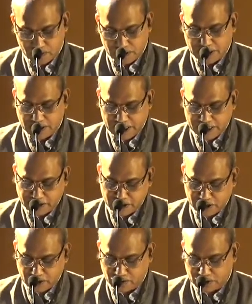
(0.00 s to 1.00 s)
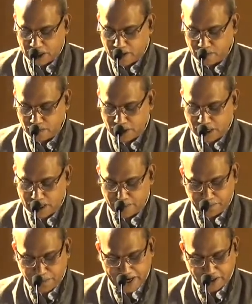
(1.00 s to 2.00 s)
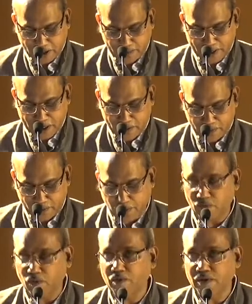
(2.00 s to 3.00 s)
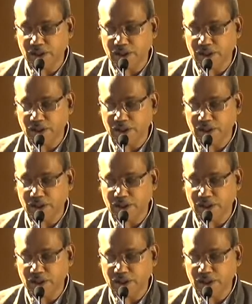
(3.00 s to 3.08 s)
These lectures have charmed and impacted many people over